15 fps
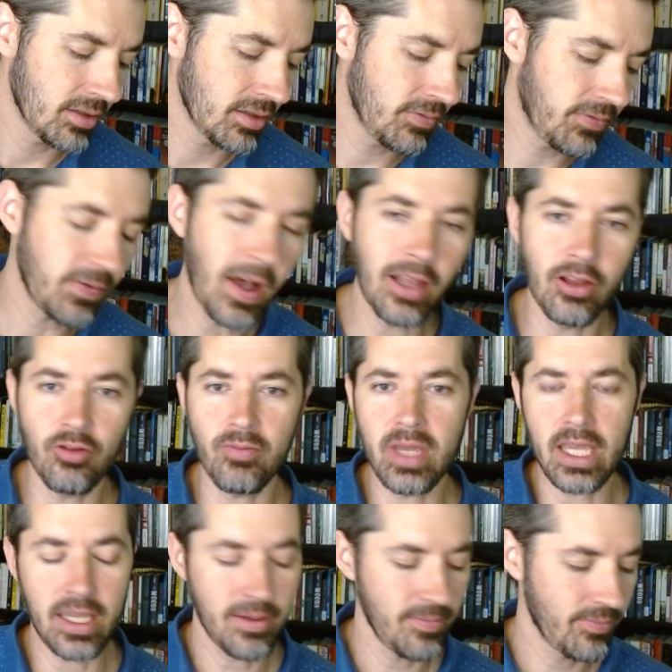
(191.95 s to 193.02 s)
Follow
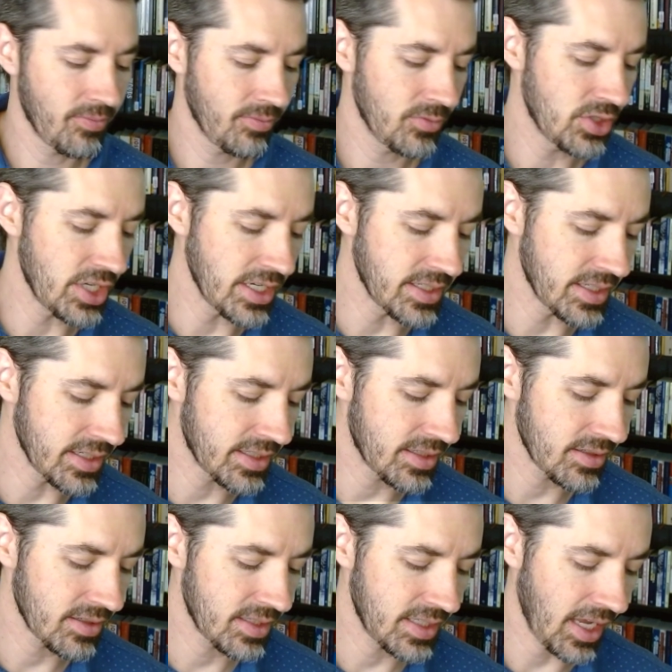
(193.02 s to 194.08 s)
me,
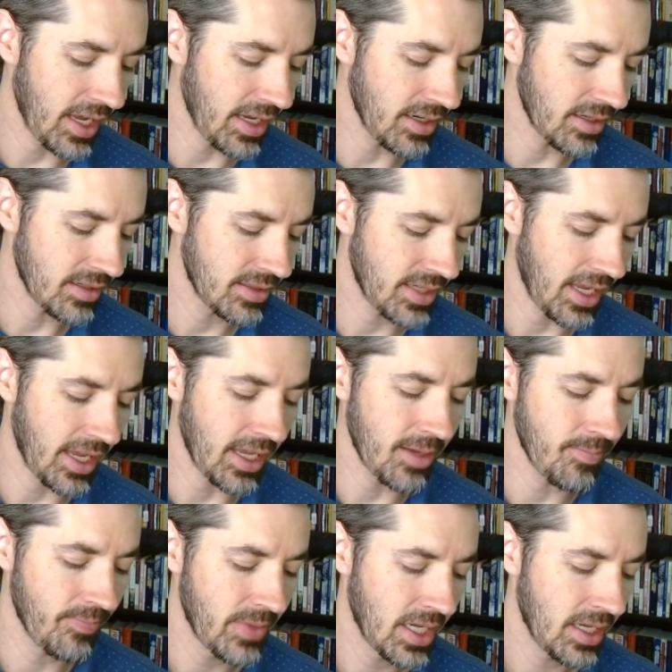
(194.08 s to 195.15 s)
Jesus said to
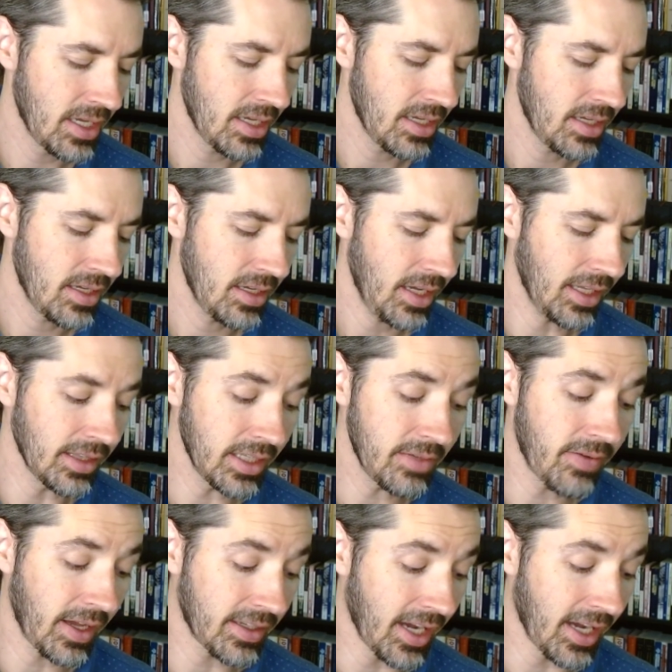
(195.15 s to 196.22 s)
him. And
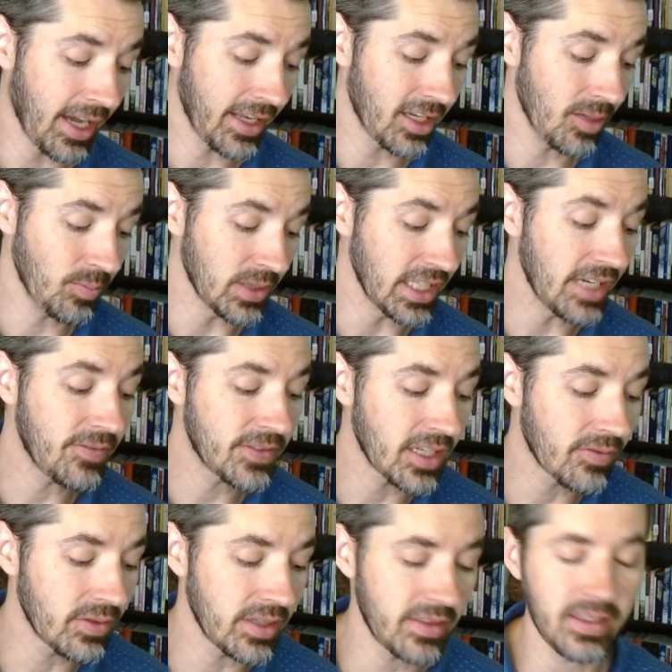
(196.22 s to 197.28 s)
Levi got up, left
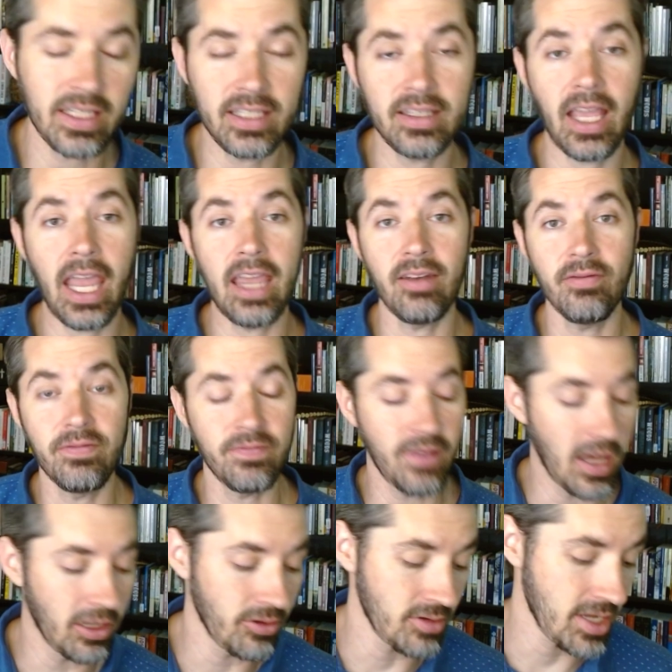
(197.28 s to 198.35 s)
everything, and
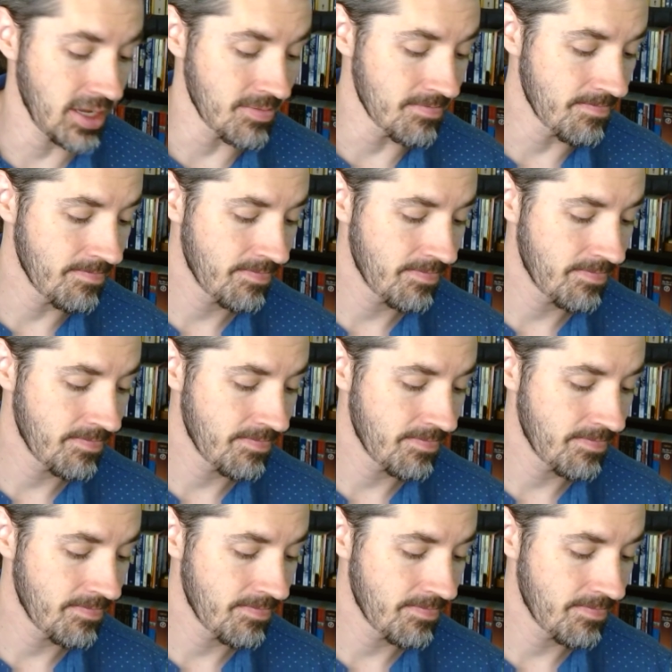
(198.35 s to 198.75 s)
followed him.